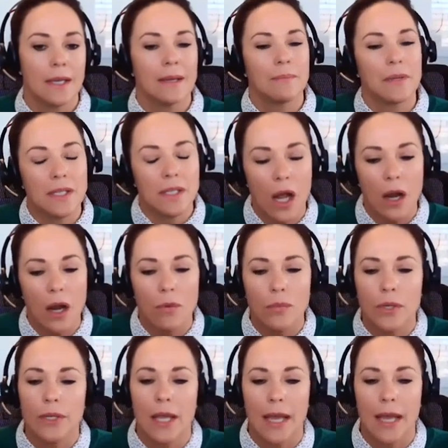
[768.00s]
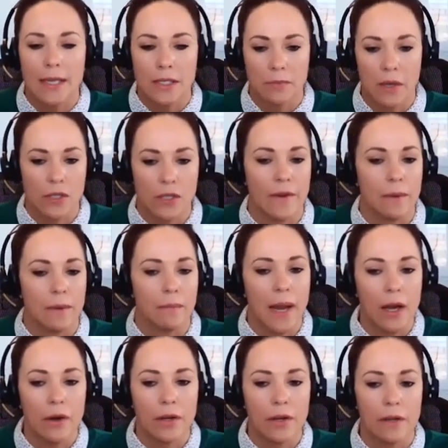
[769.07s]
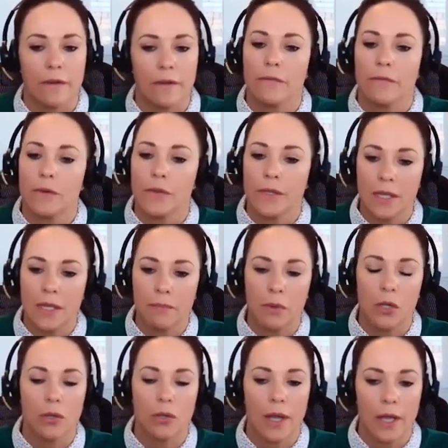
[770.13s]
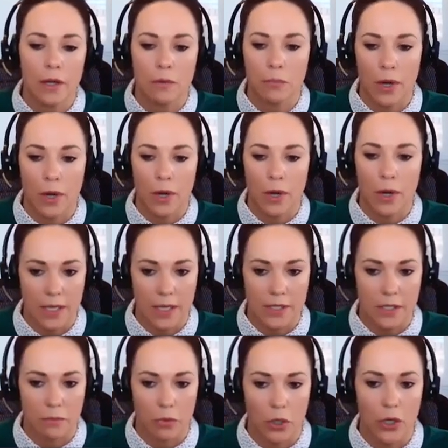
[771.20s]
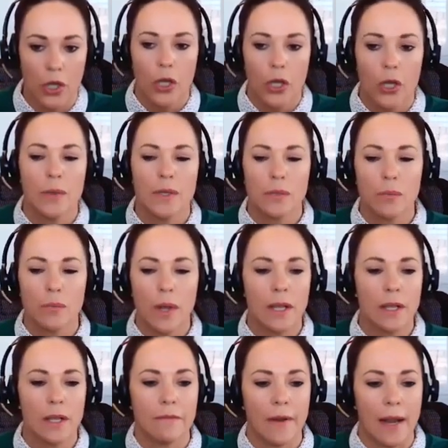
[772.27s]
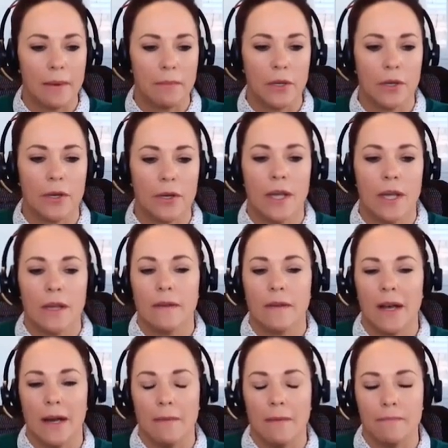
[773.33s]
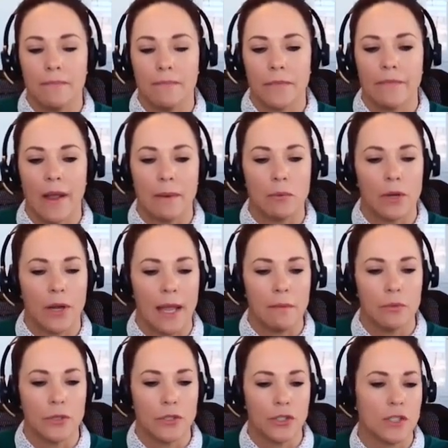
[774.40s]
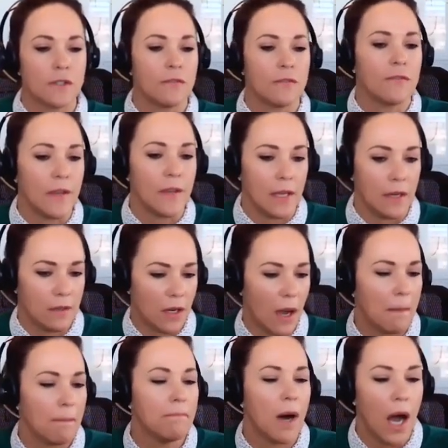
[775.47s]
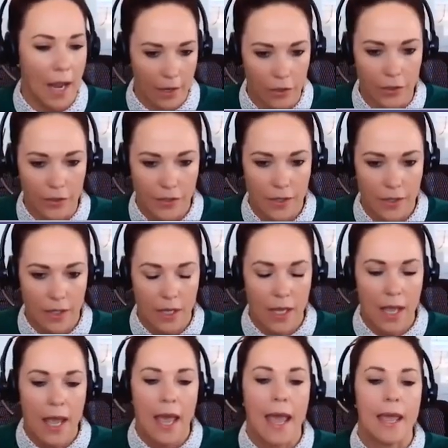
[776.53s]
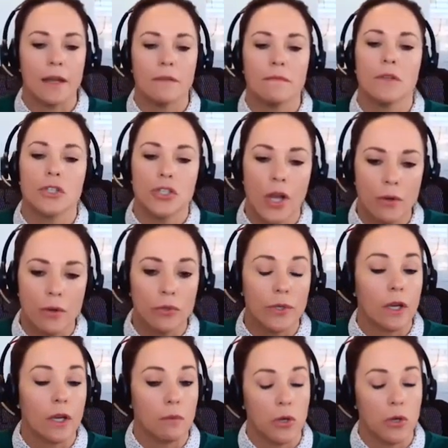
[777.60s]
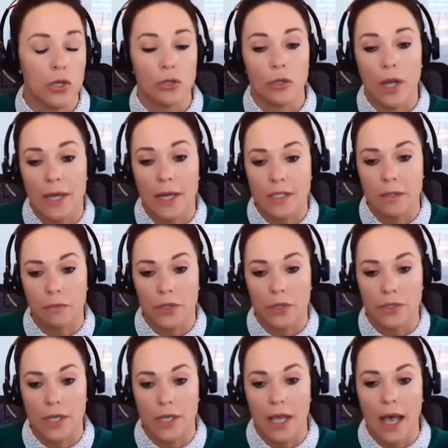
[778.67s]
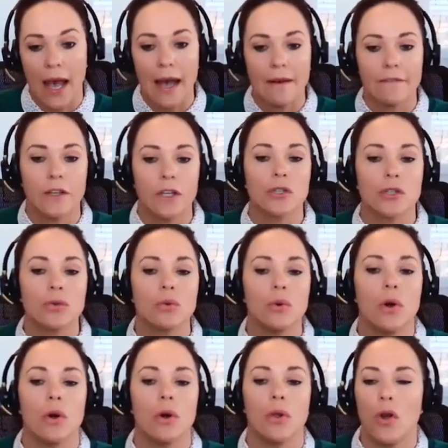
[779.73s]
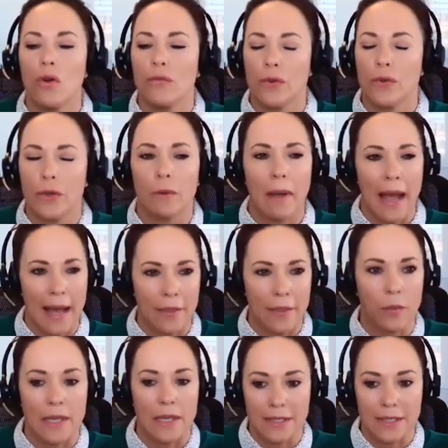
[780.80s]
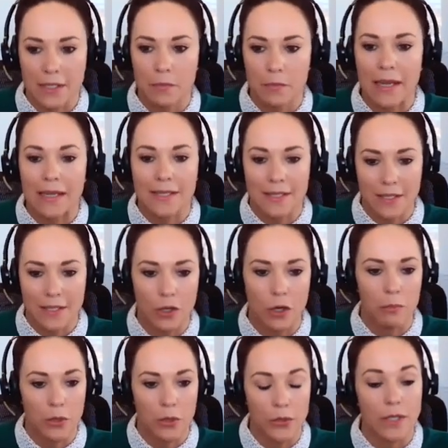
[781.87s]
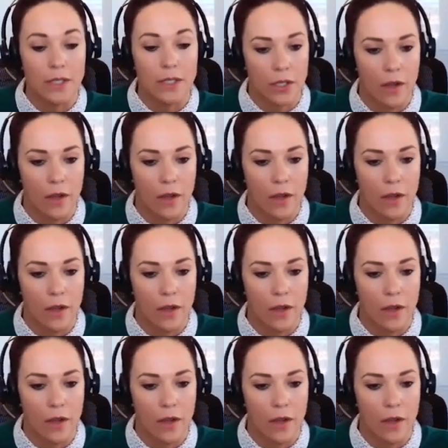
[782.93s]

It's not really as much of an imperative for the typical enterprise customer who is running fiber cables just feet, not miles. And generally, commercial customers have control over their pathways and spaces in their buildings and